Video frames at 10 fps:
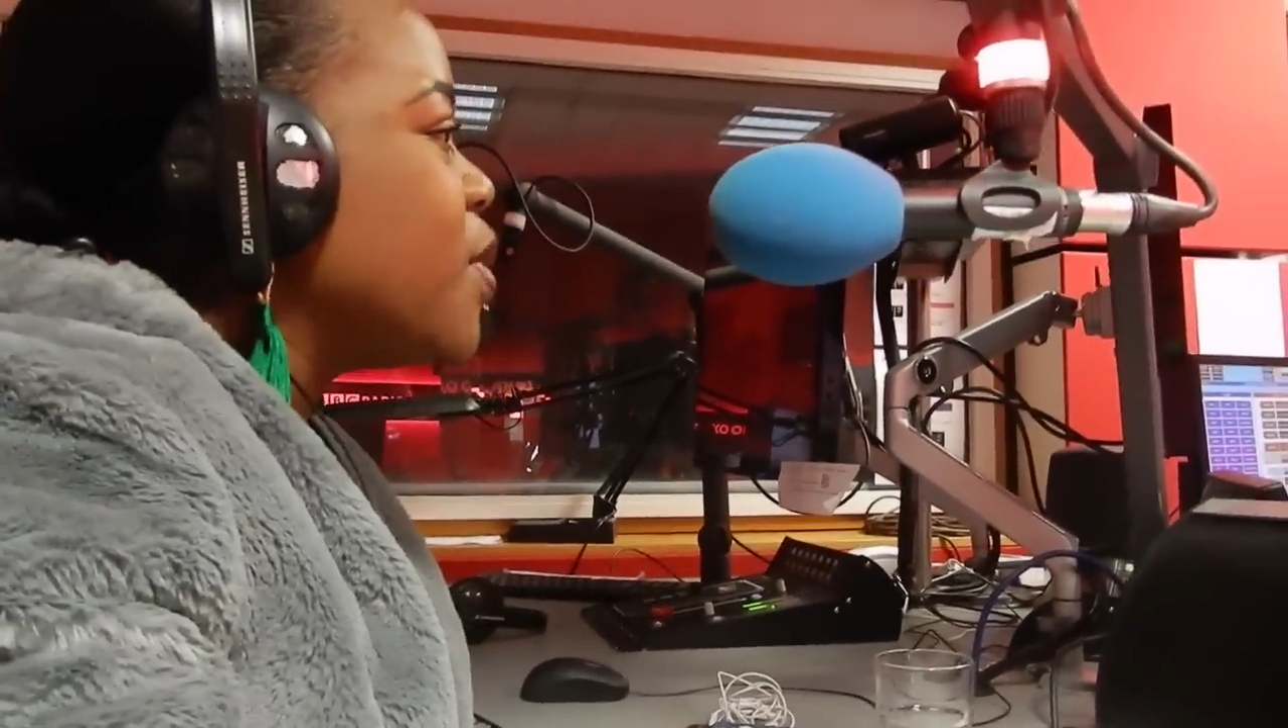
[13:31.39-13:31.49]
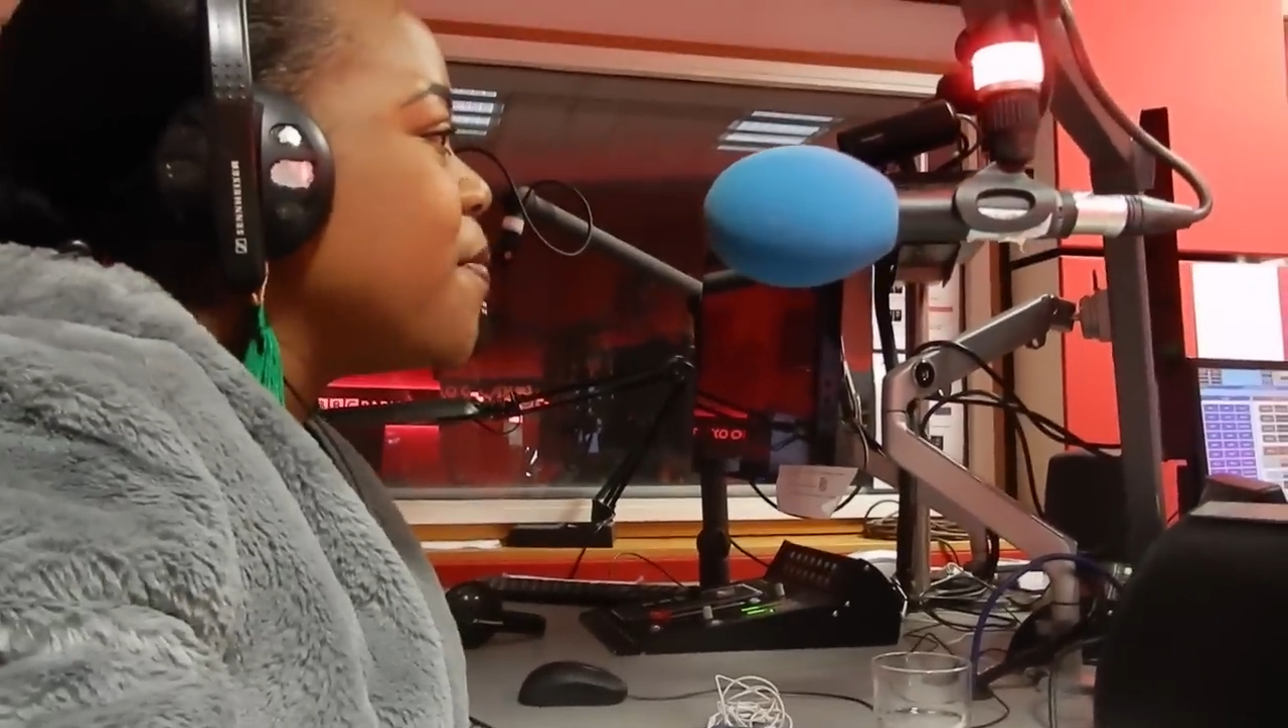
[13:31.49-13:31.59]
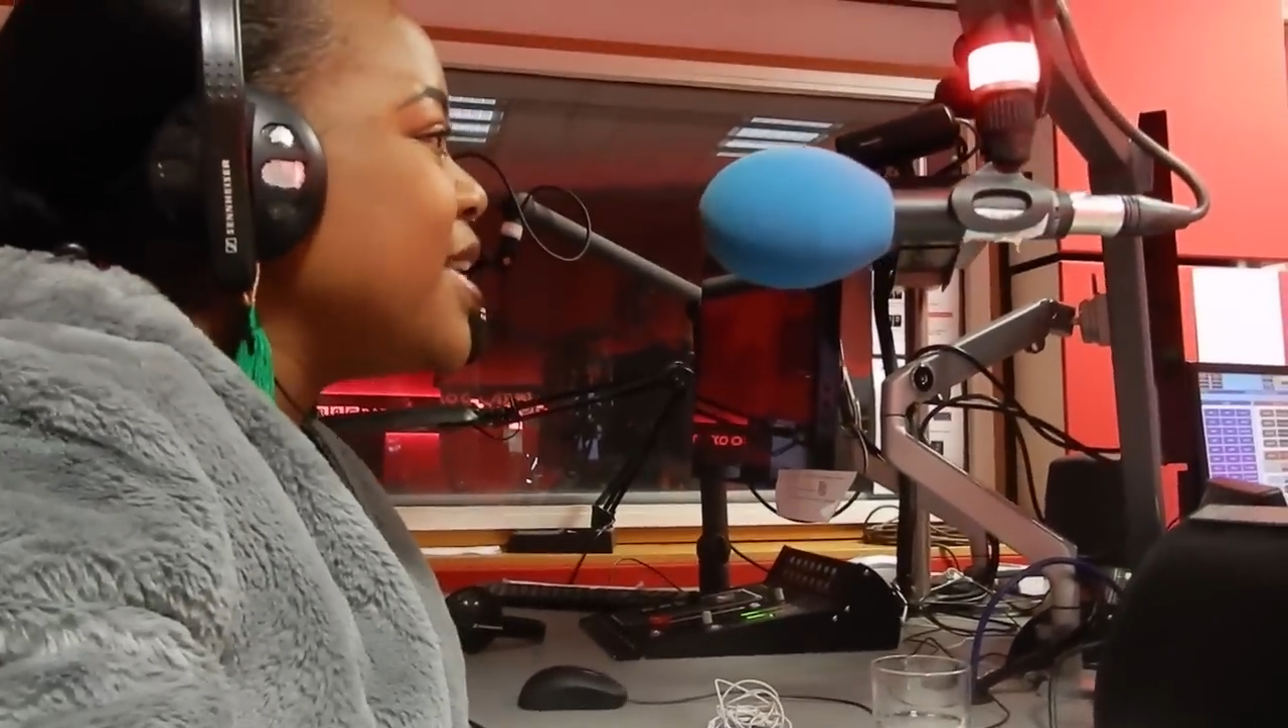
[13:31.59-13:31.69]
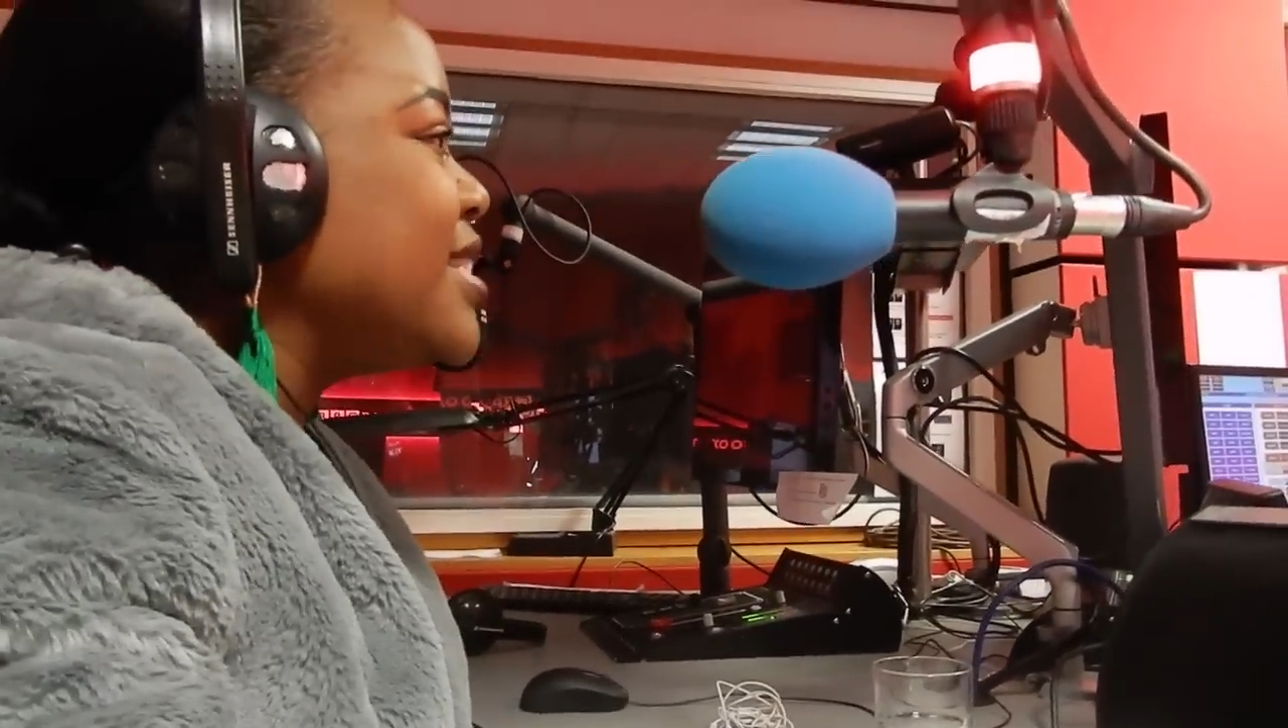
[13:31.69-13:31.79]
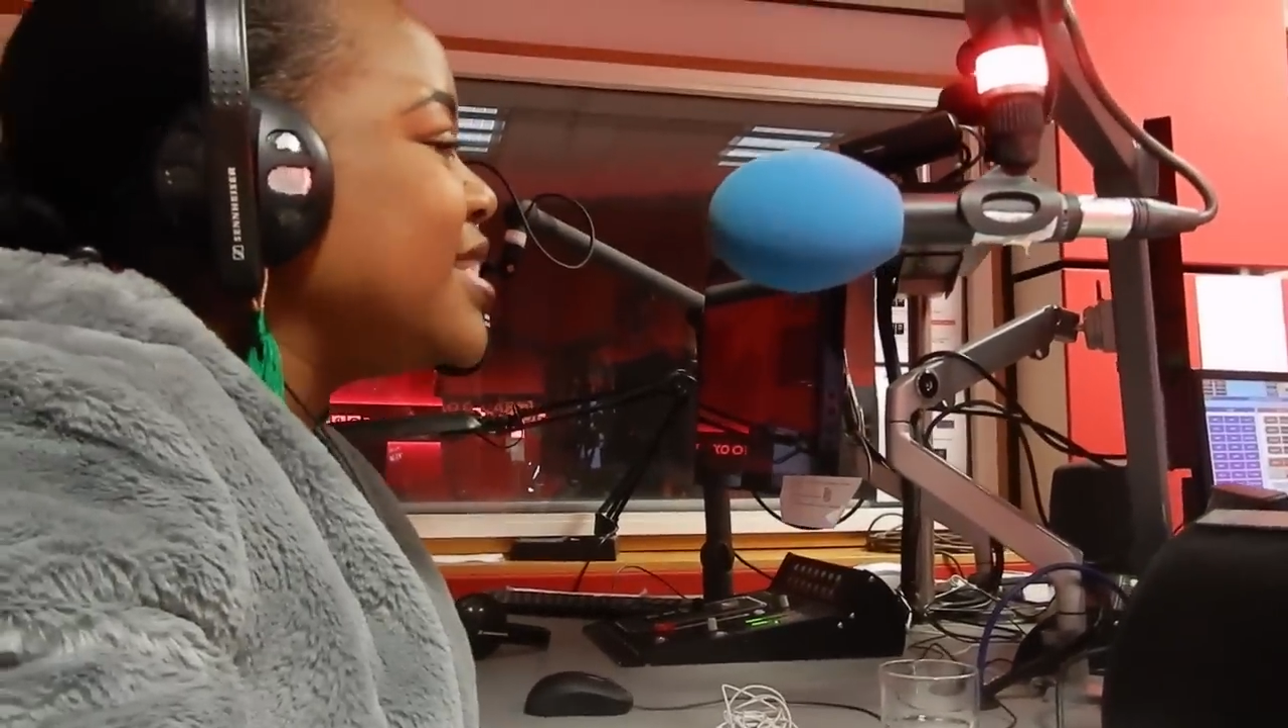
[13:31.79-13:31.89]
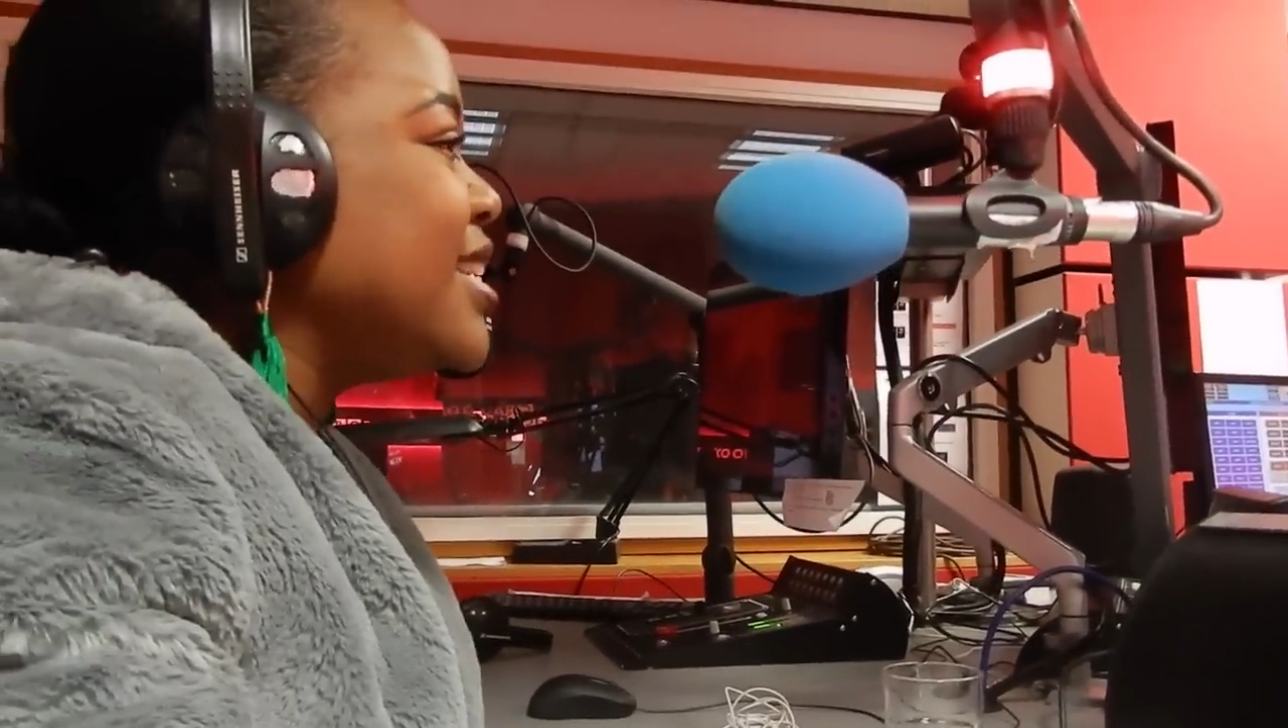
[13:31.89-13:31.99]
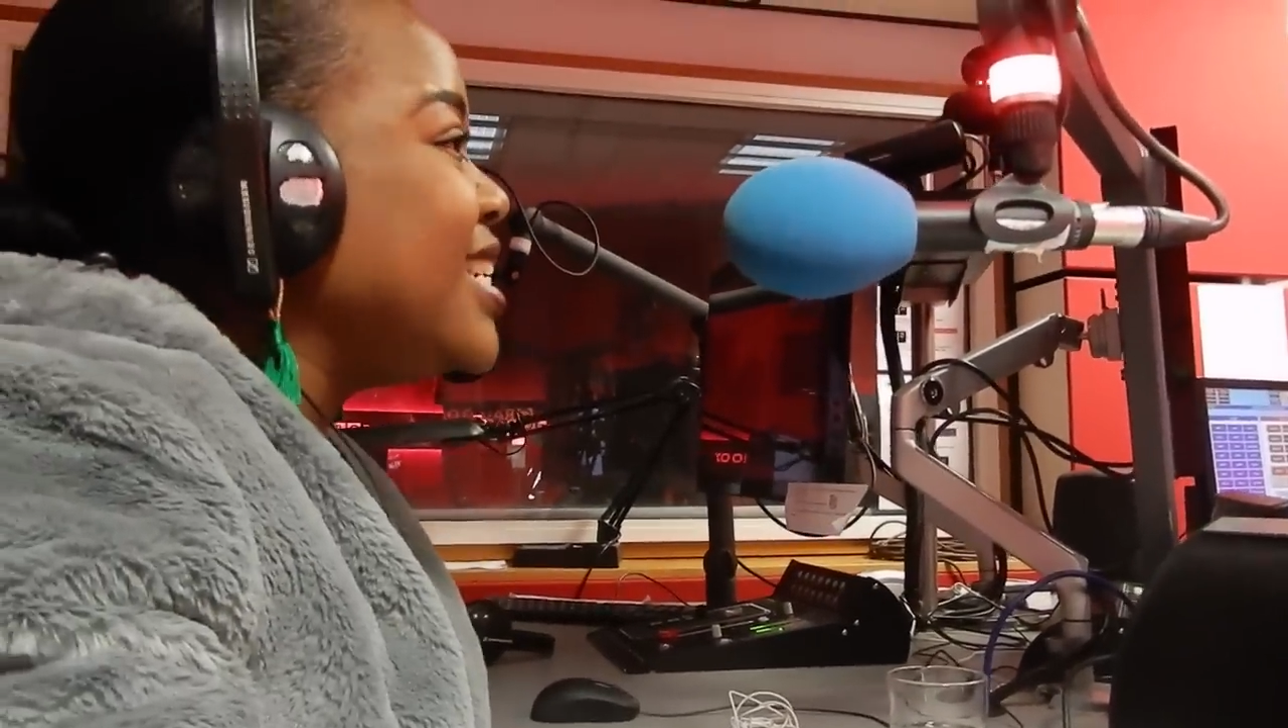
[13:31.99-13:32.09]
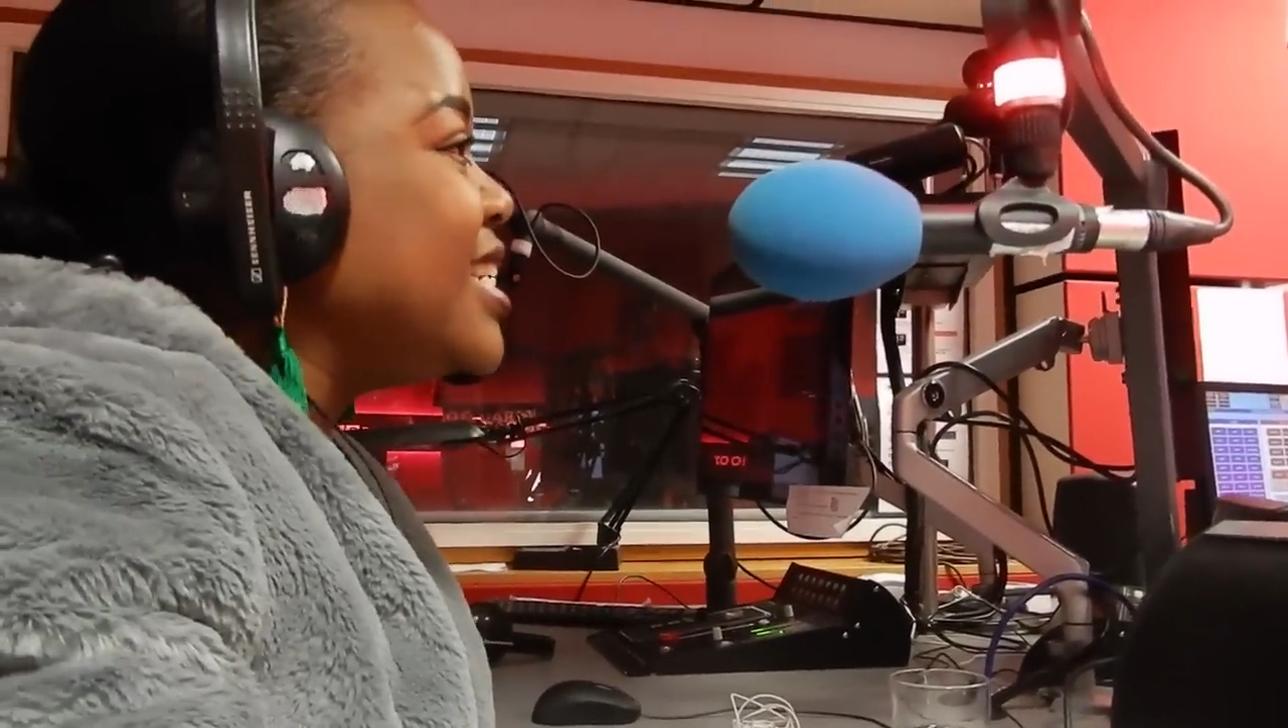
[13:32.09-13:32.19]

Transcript: what makes it